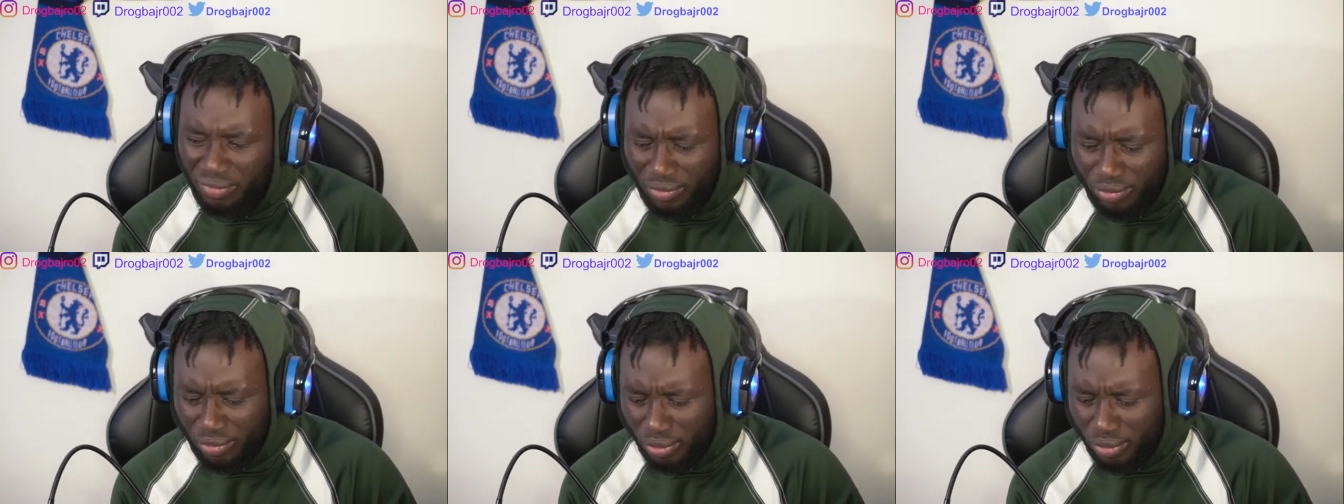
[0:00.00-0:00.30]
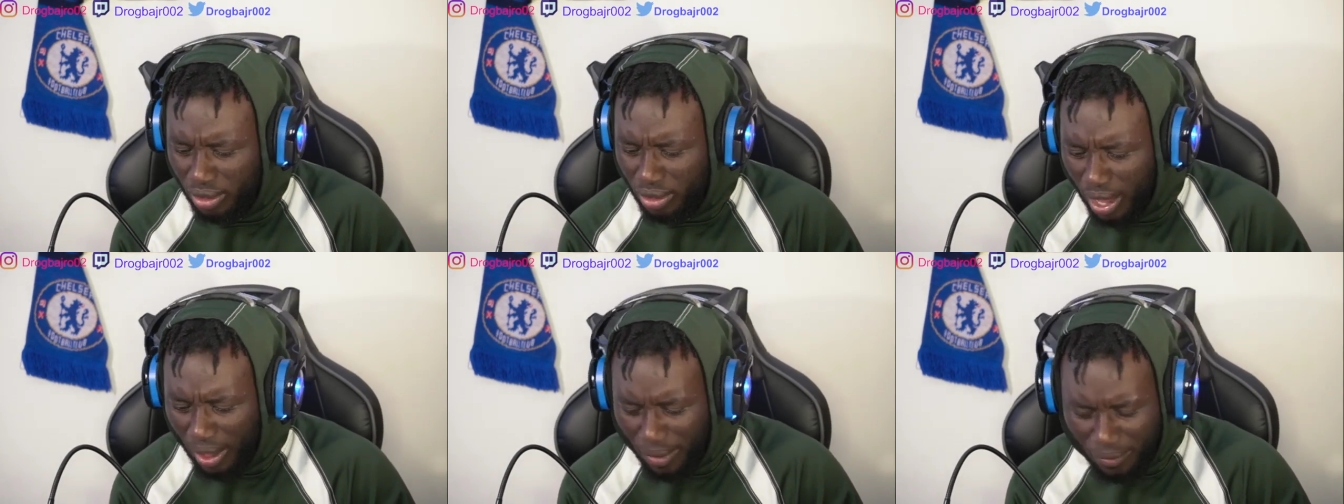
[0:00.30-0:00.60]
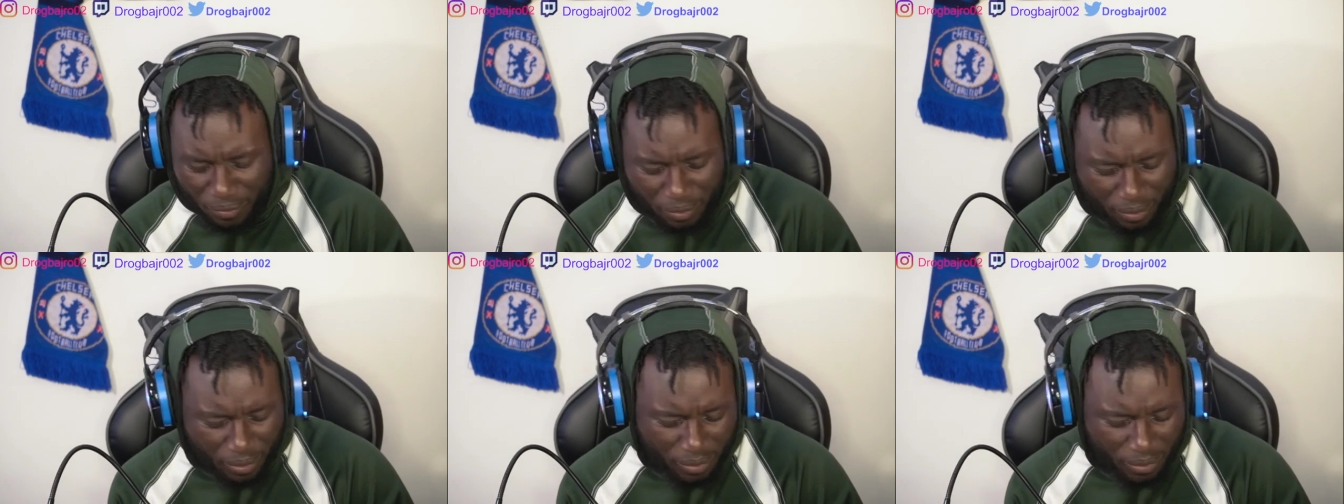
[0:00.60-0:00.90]
for like
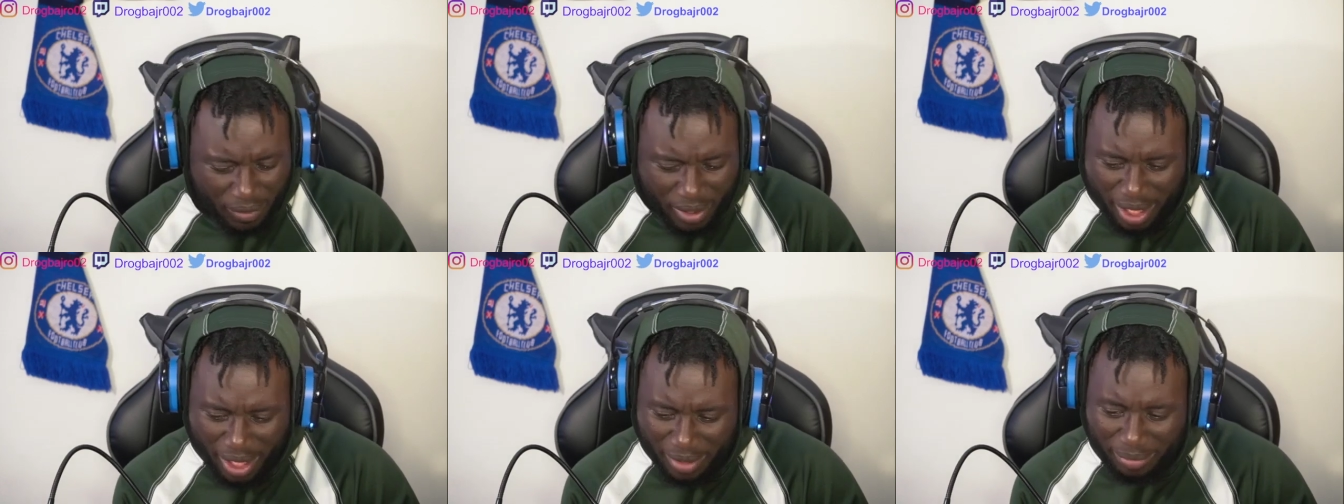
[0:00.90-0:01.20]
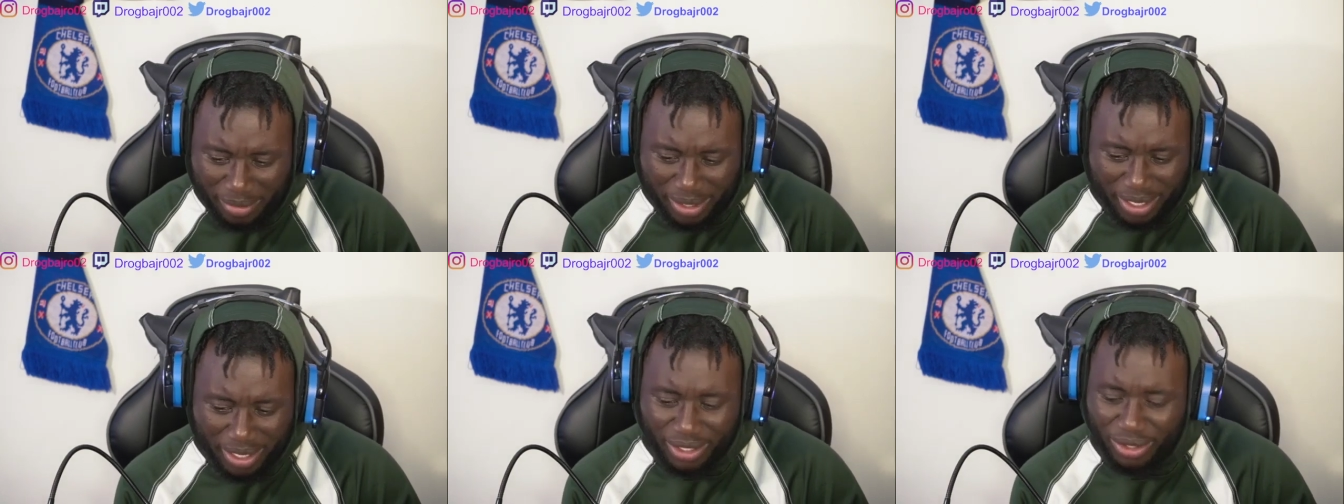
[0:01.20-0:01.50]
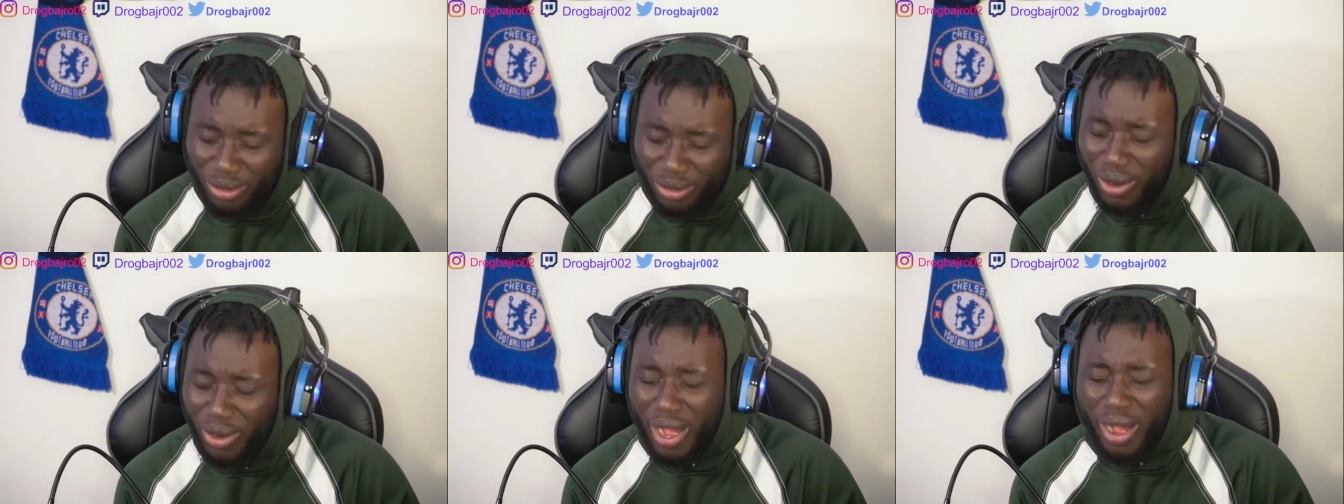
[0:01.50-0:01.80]
4 or 5 minutes
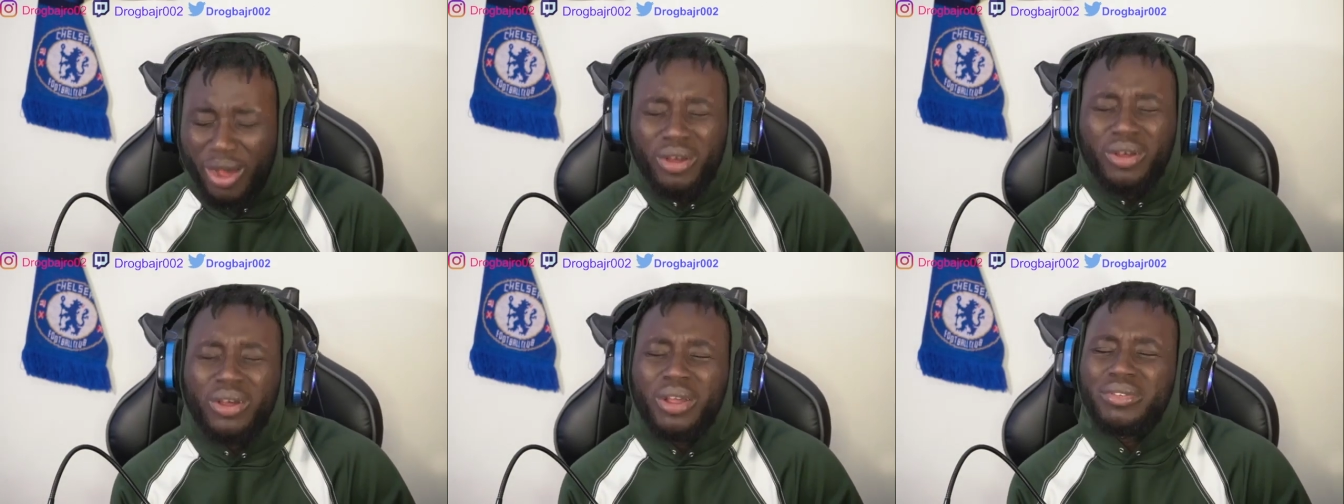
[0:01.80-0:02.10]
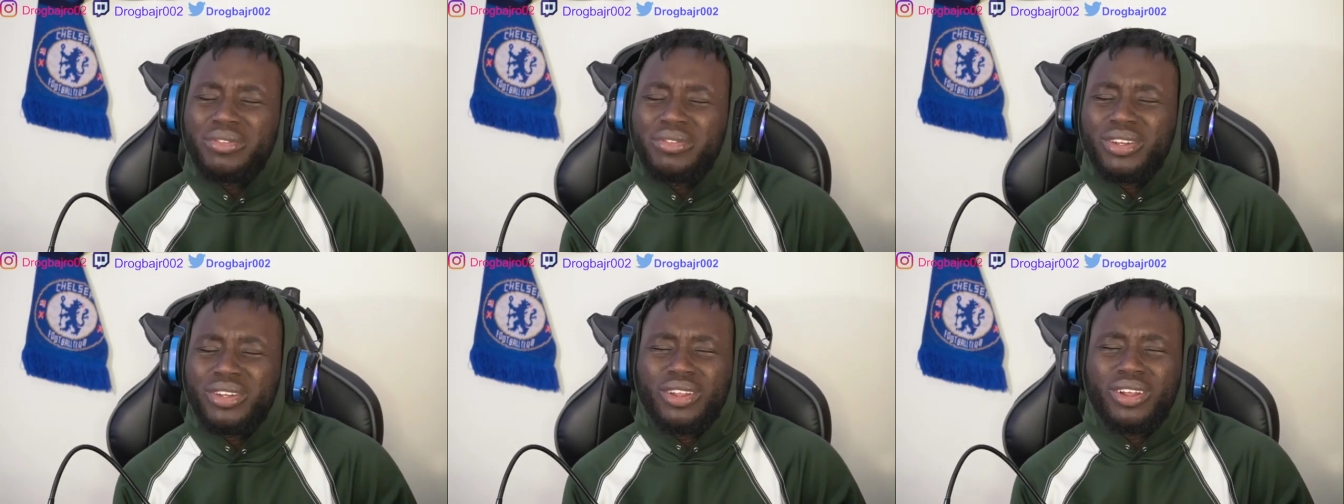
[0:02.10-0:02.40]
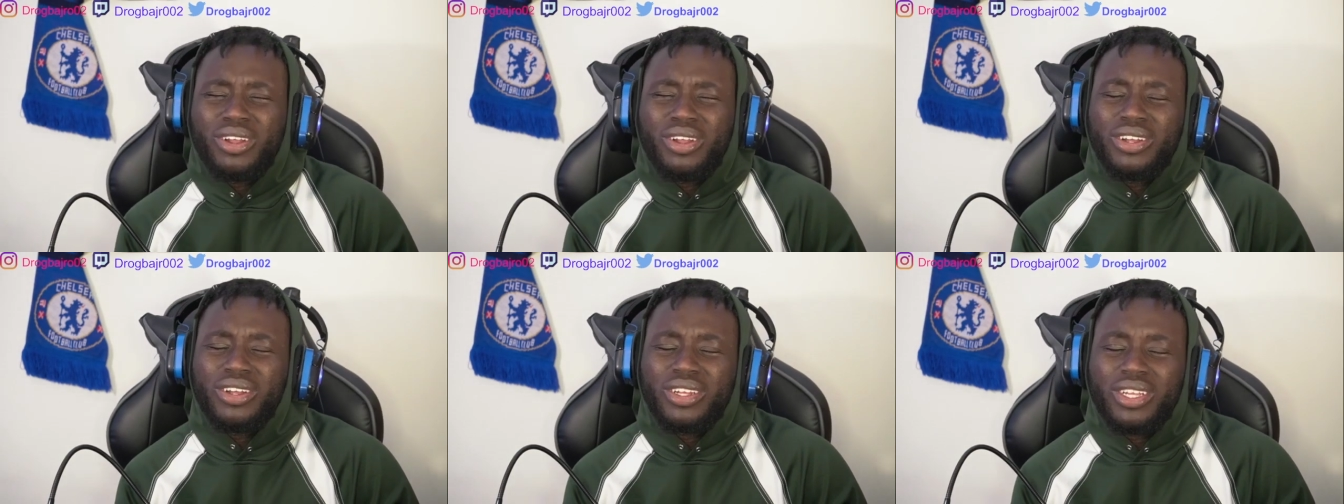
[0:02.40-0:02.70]
or however
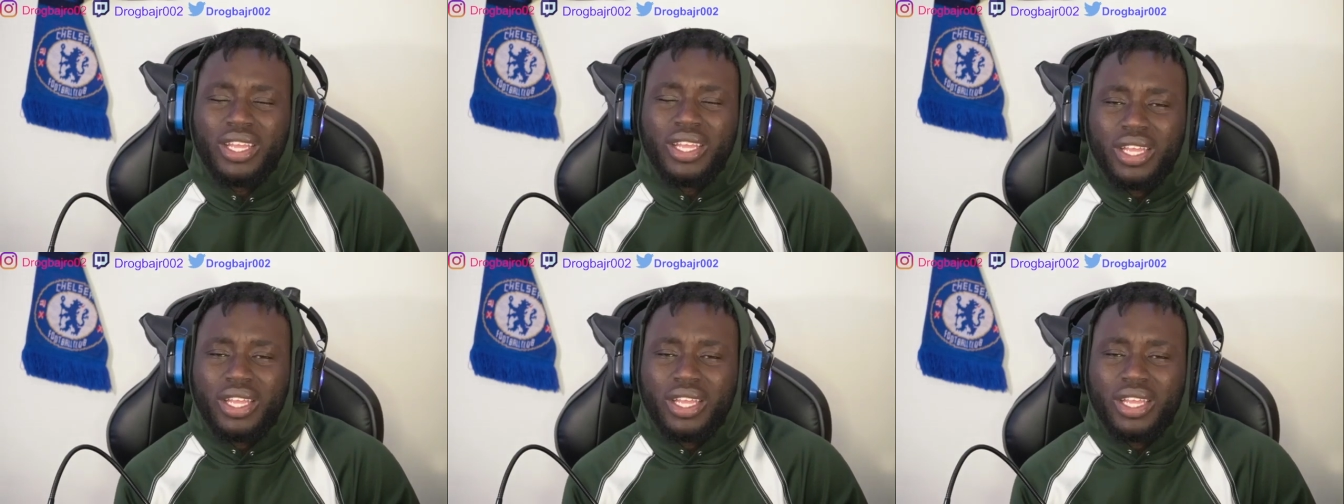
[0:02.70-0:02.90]
long